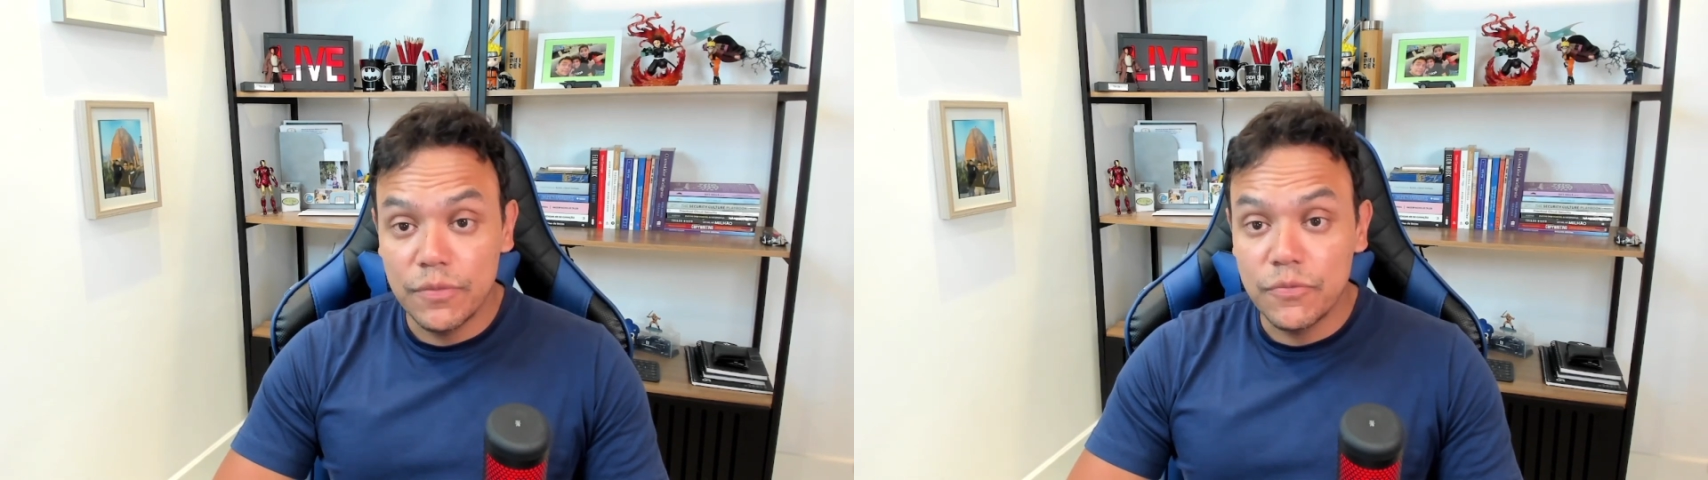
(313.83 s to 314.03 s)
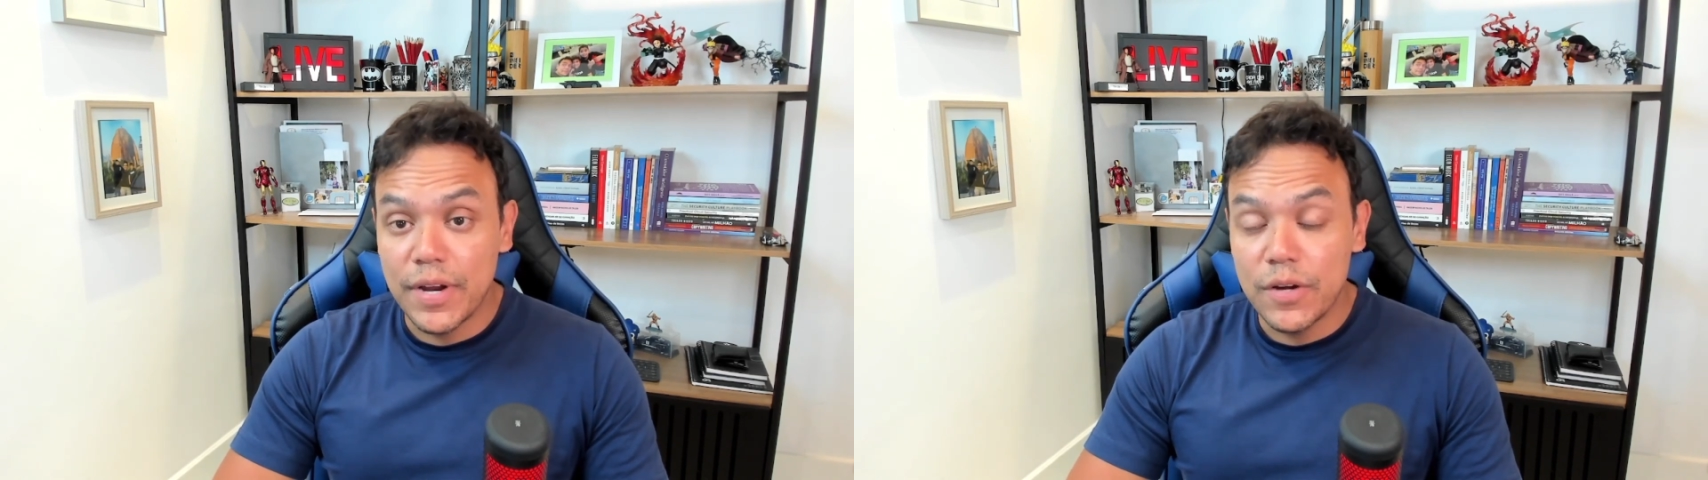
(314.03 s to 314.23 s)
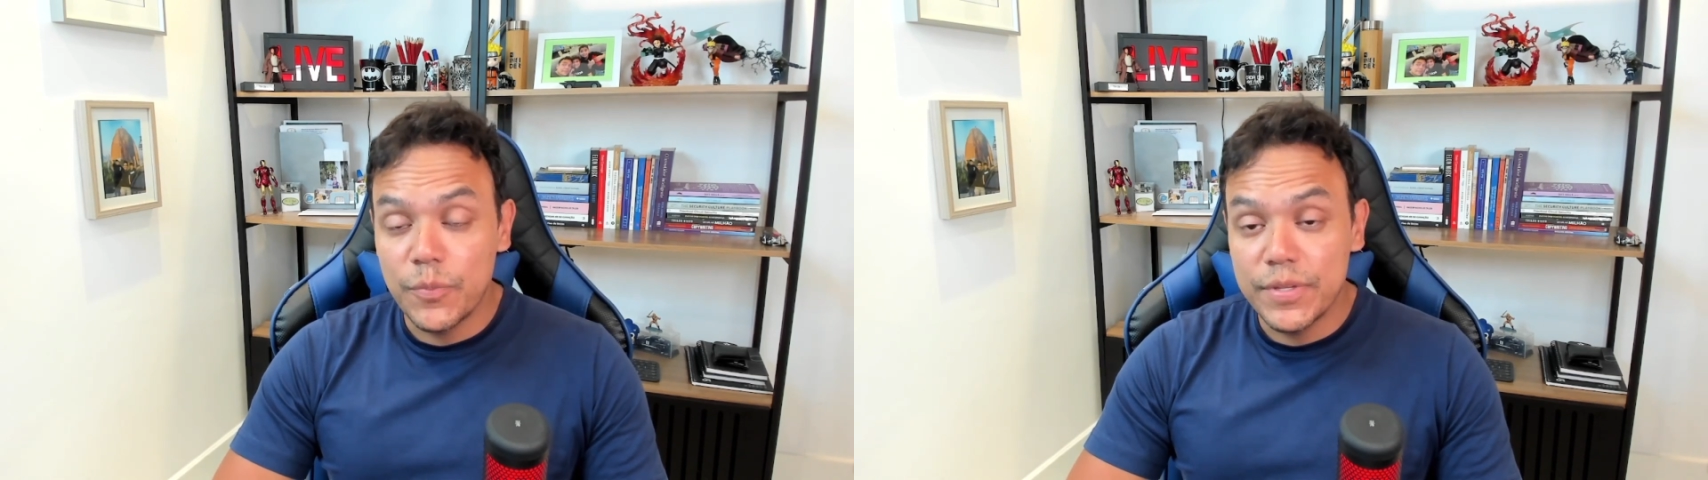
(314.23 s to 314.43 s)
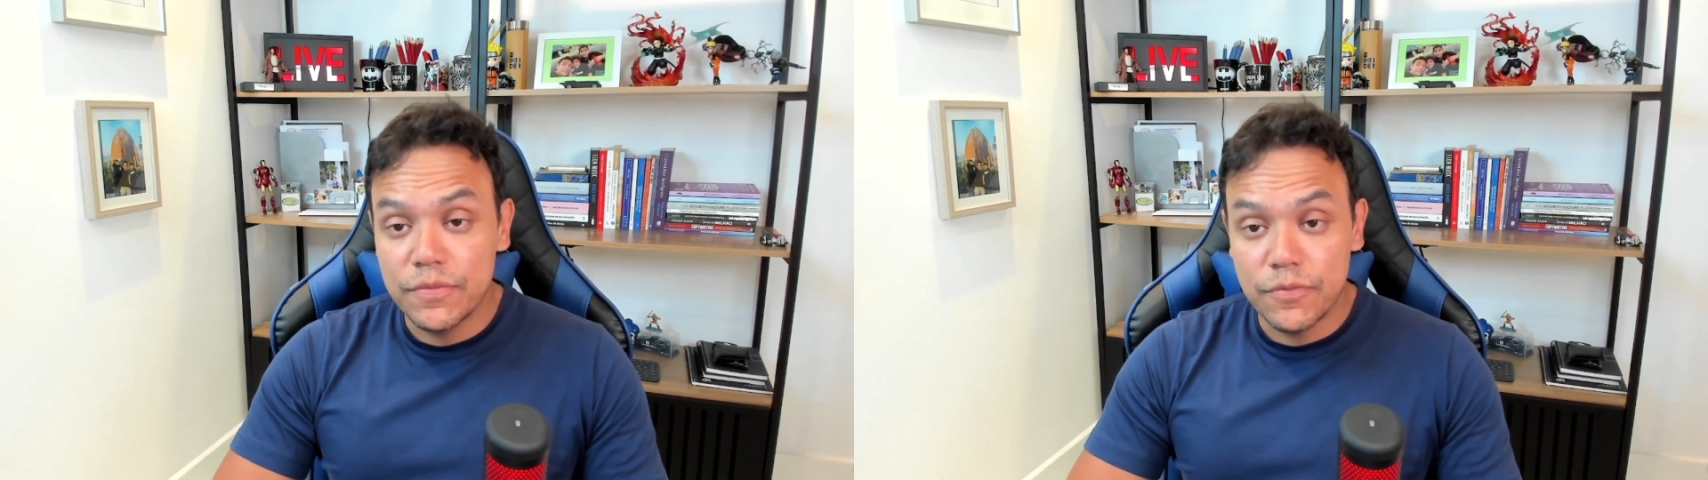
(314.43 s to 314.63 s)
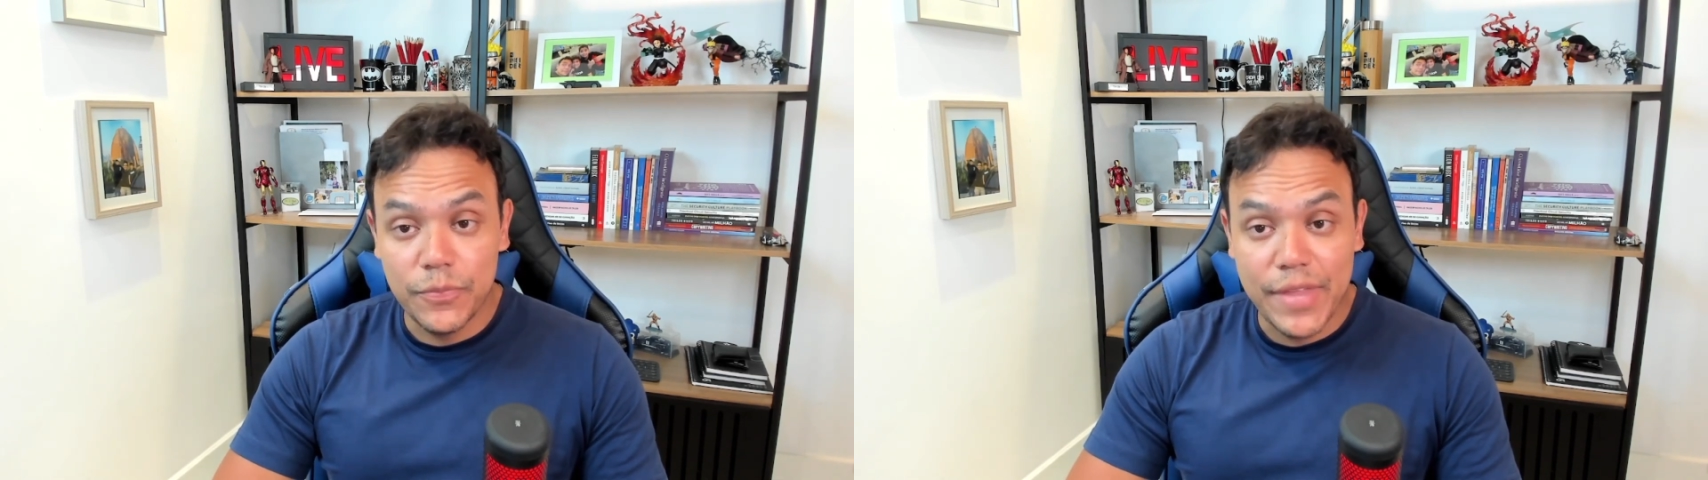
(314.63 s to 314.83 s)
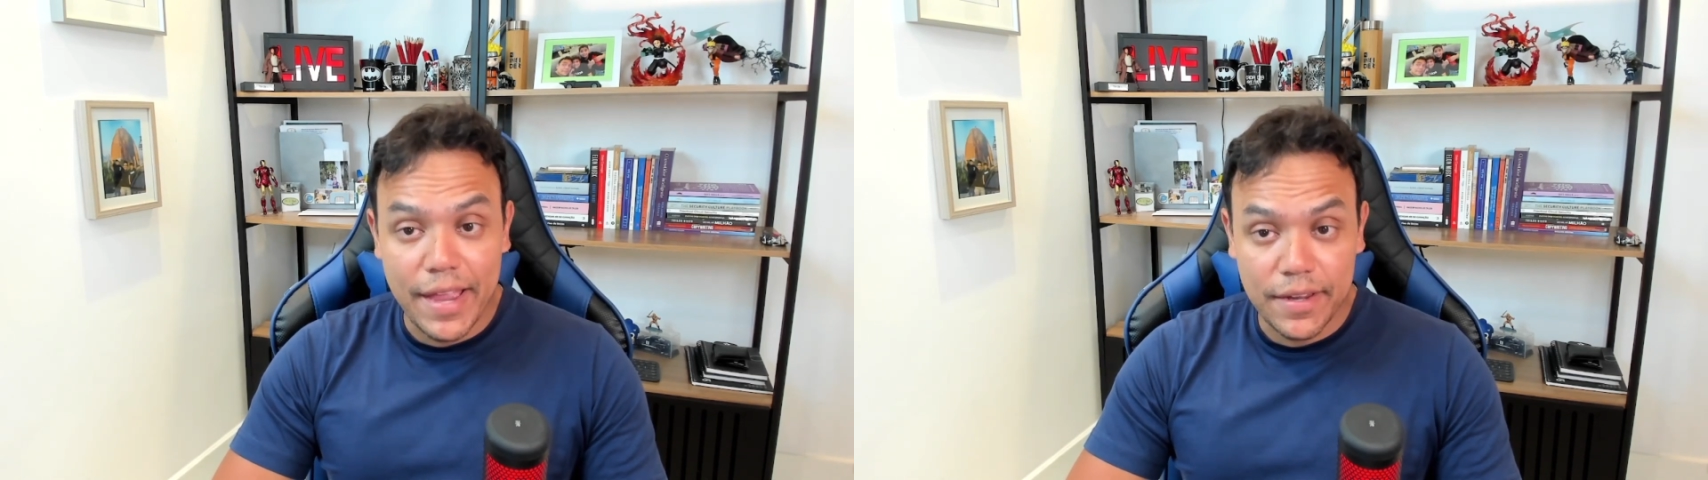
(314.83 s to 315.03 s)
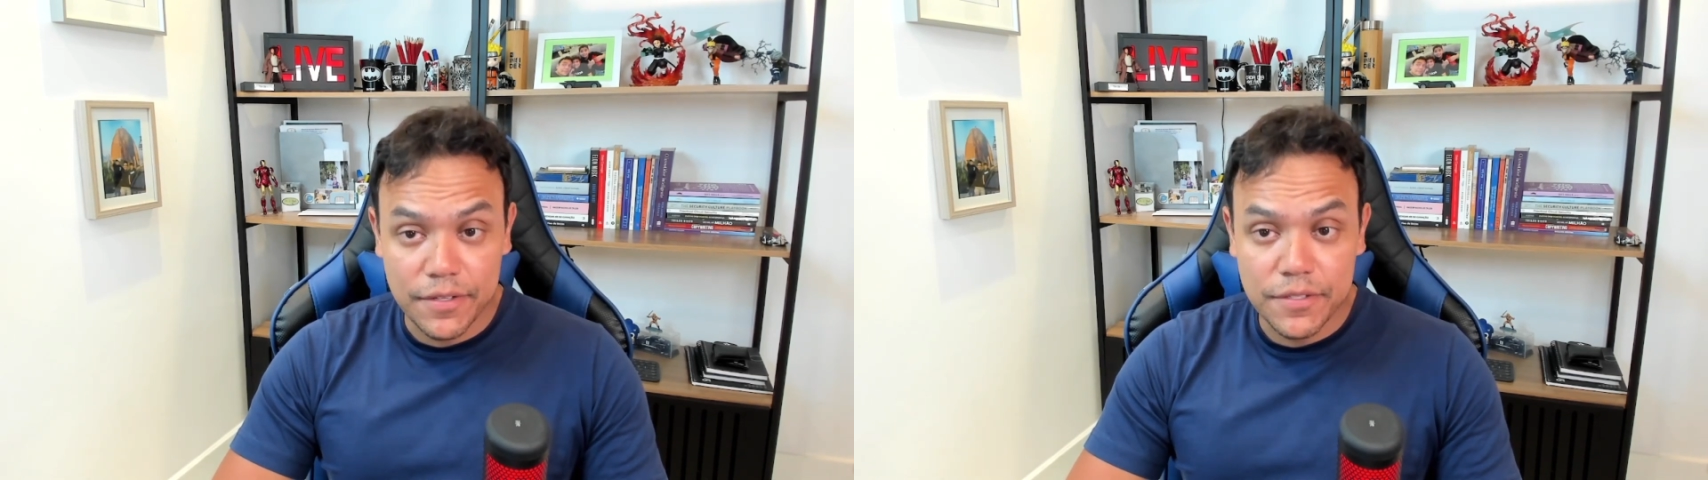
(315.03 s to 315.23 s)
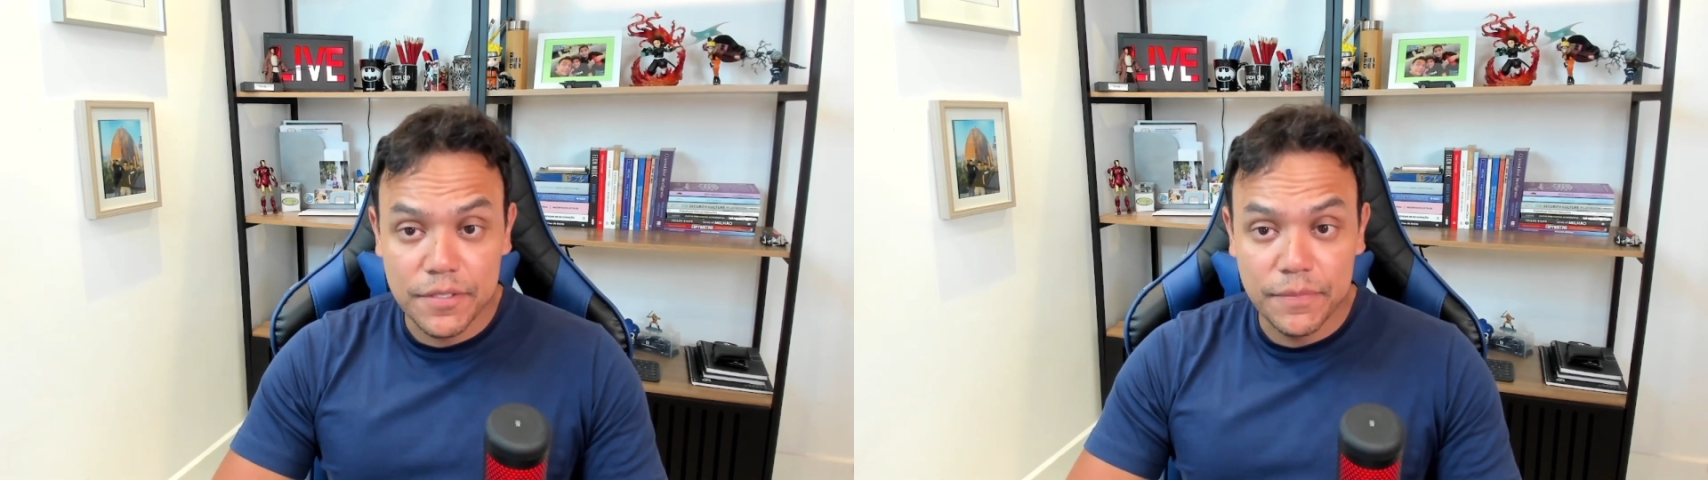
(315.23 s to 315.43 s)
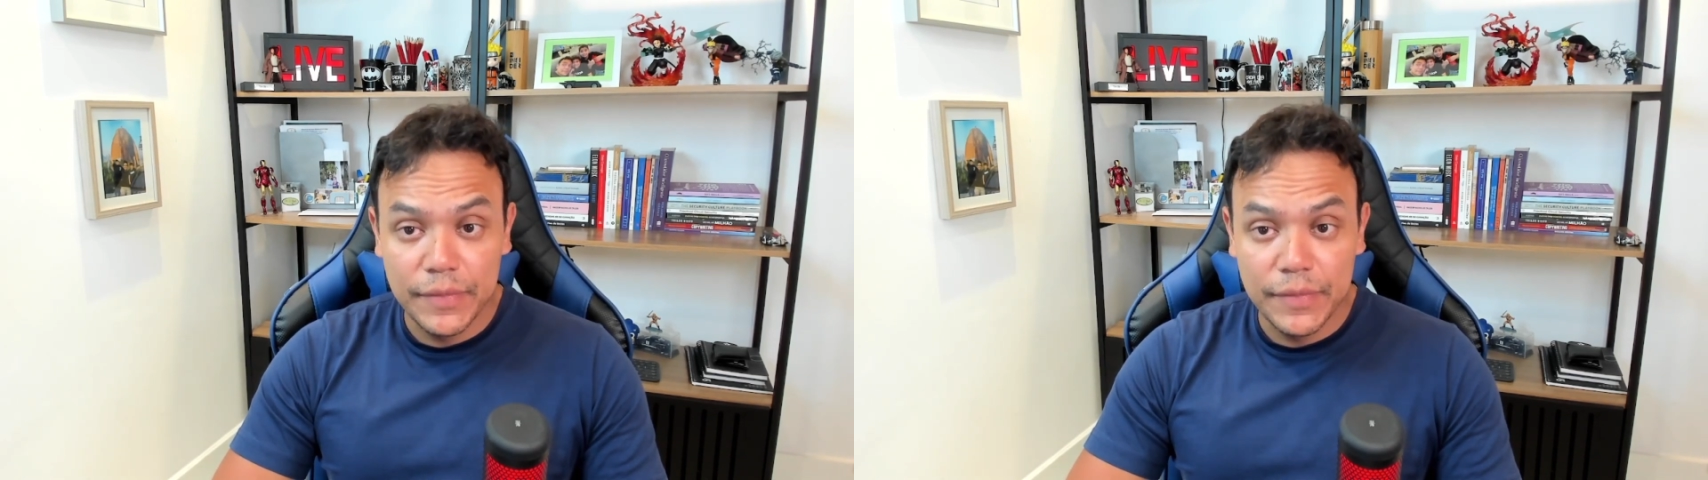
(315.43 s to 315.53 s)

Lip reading: environments from hackers.